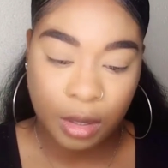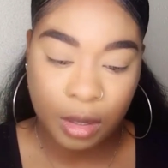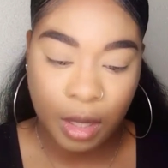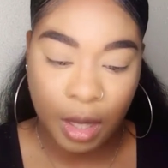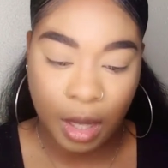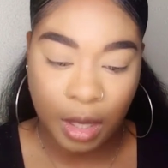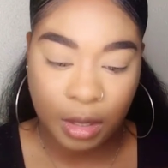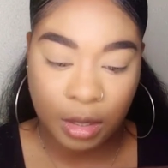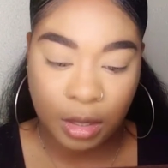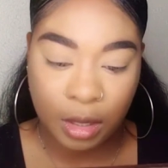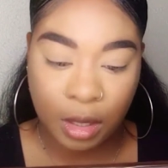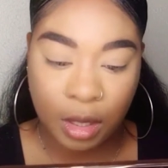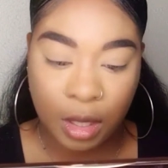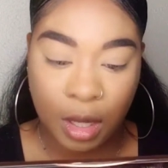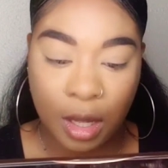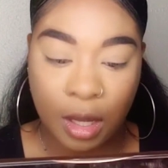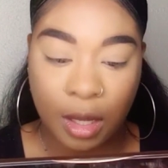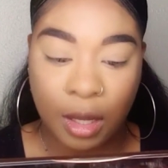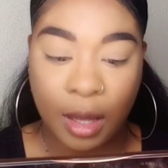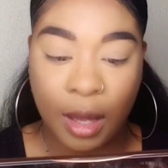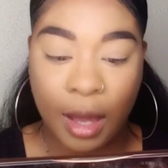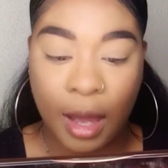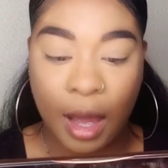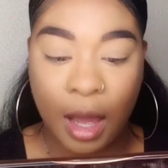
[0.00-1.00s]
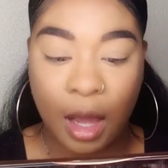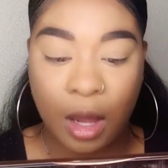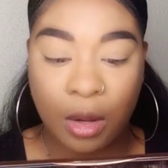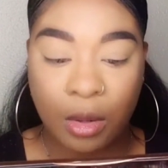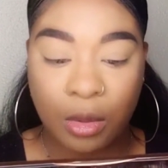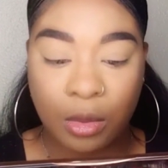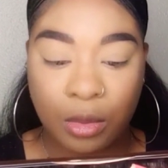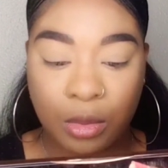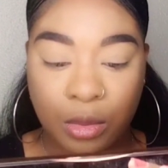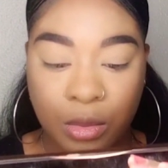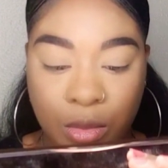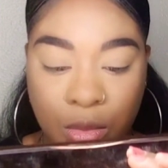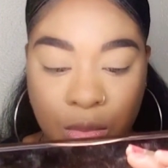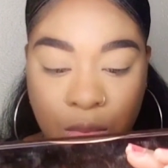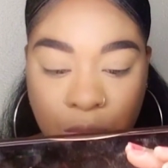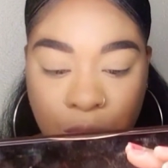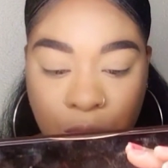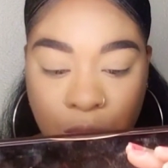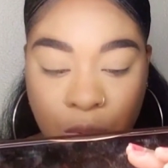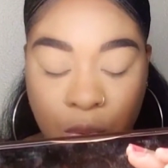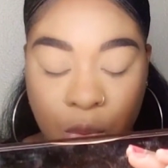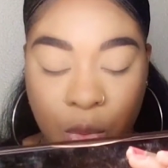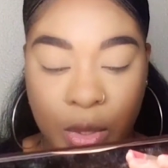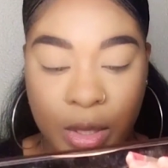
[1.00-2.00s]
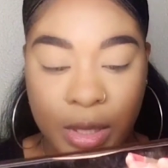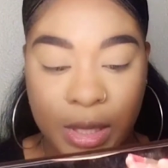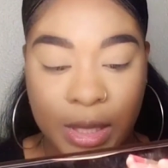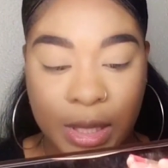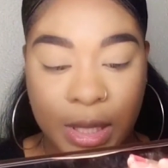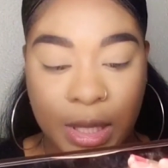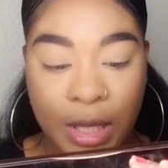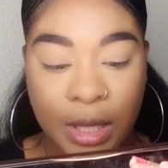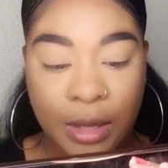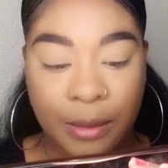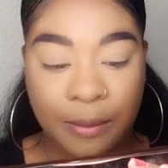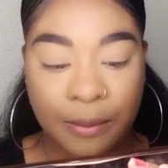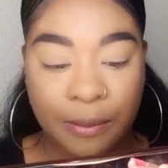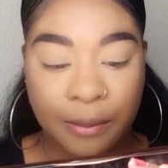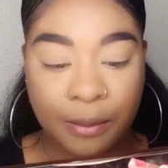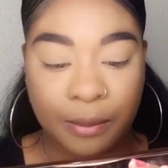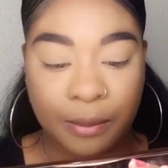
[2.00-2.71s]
That's the color Outdoorsy.